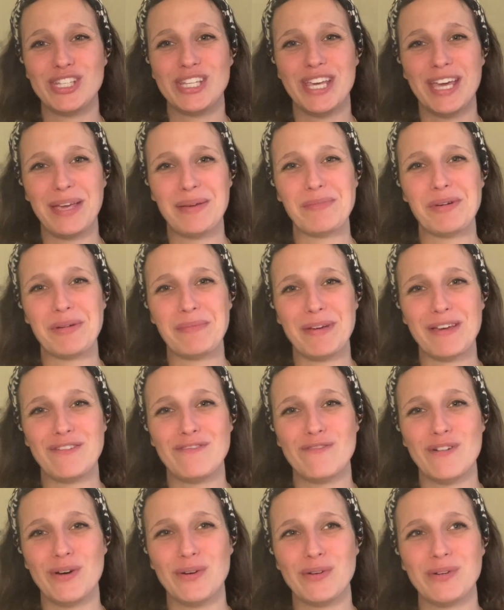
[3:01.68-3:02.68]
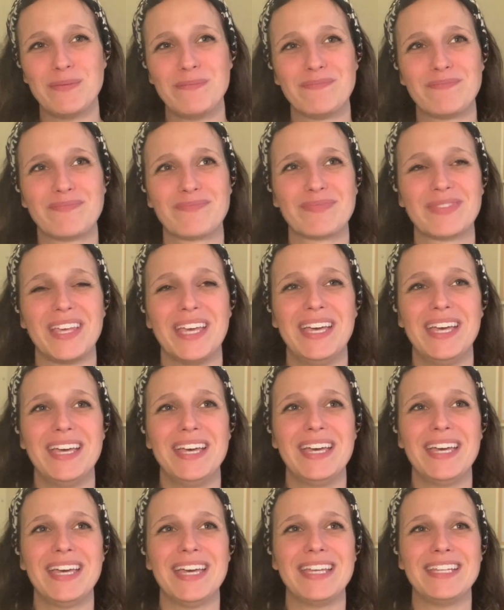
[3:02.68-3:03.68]
game on my phone.
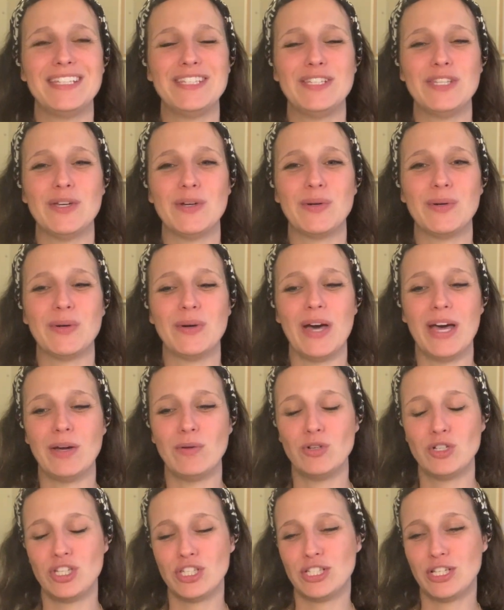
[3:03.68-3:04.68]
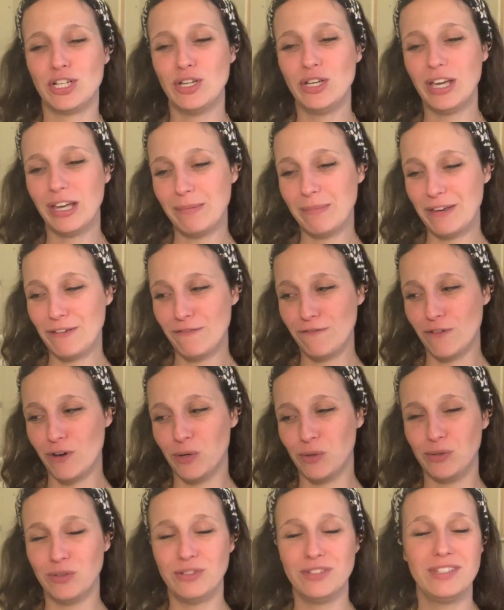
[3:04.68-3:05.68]
And so I would just look at my
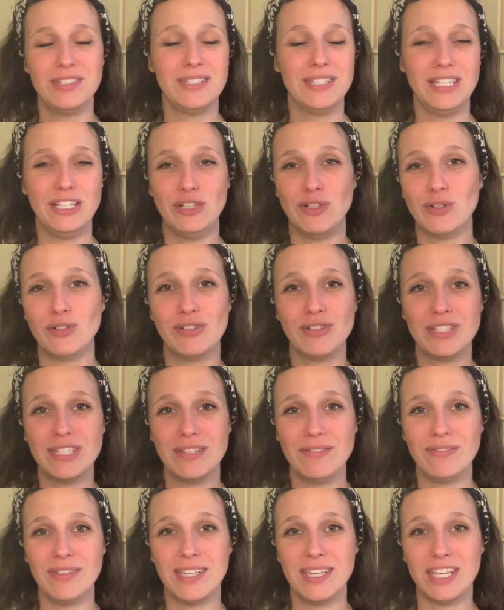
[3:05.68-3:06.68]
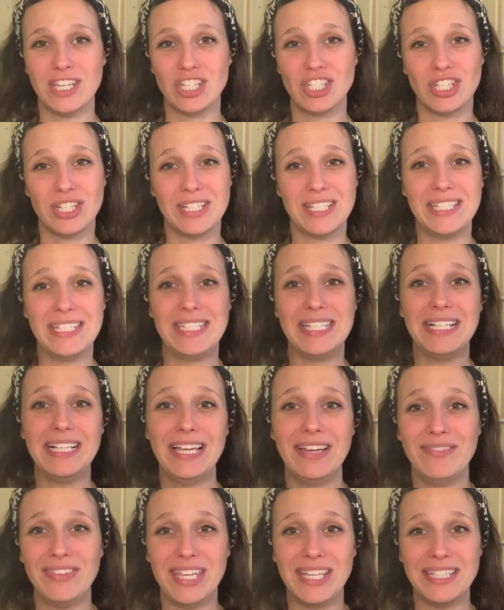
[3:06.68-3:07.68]
phone, see no notifications, still
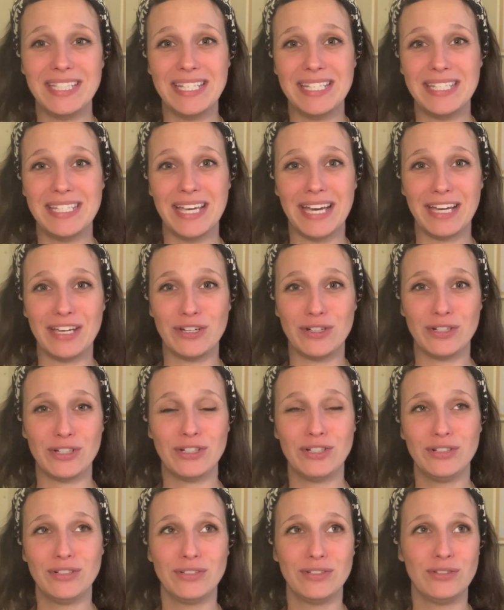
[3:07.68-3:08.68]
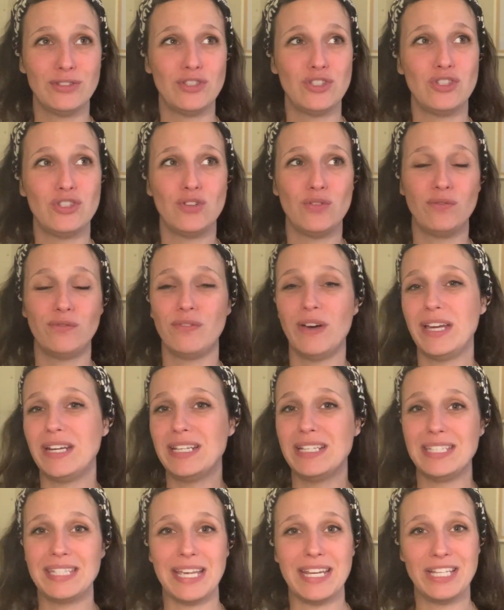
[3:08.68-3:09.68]
have that desire to find a
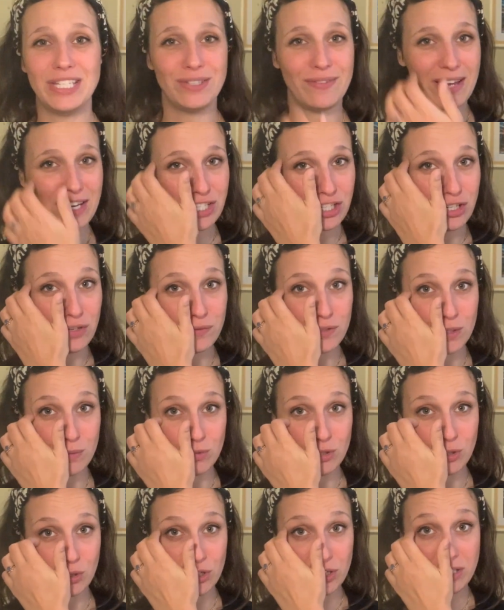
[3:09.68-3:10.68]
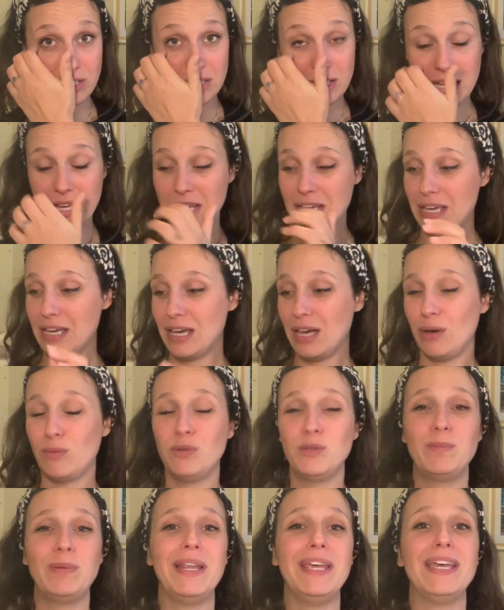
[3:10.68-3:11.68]
satisfaction of some sort. I
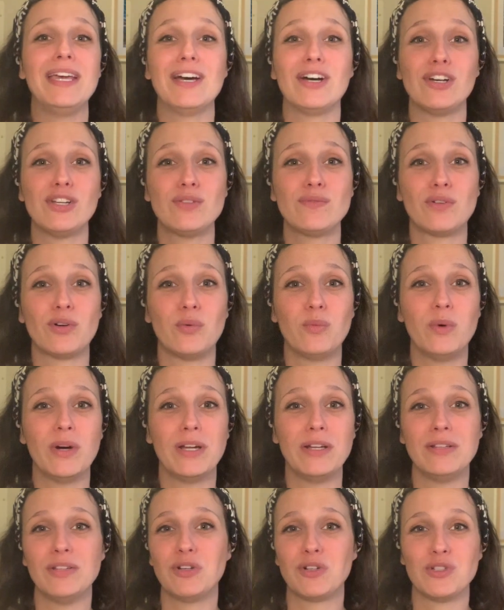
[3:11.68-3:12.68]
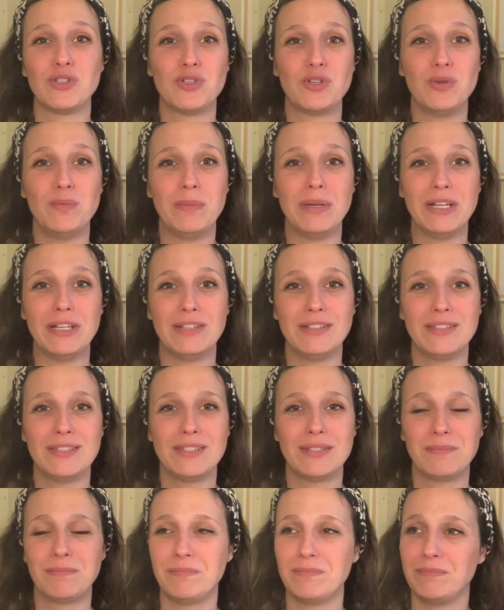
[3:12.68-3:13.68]
would play cards for 1 or 2
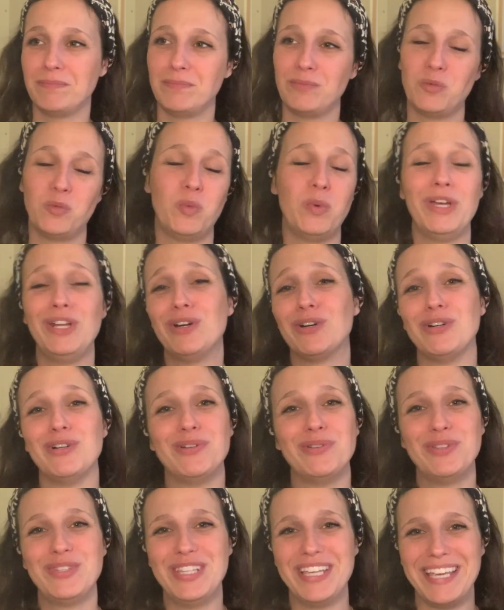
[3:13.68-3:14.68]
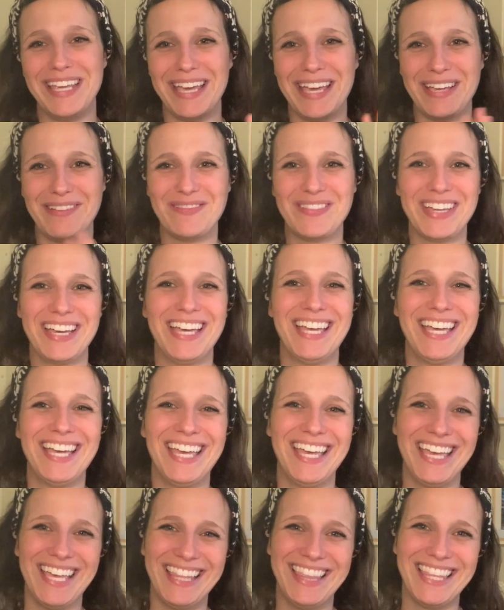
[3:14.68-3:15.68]
minutes, win or lose the game,
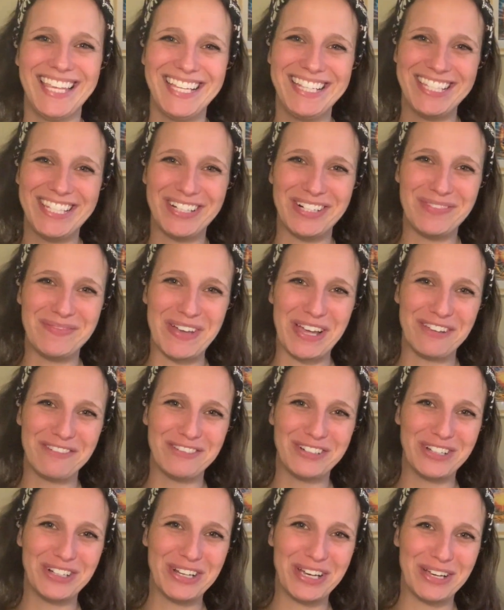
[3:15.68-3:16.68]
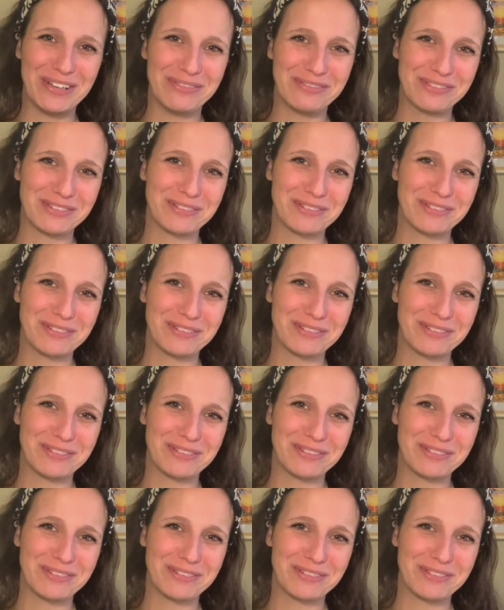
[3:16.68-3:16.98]
and then turn my phone off.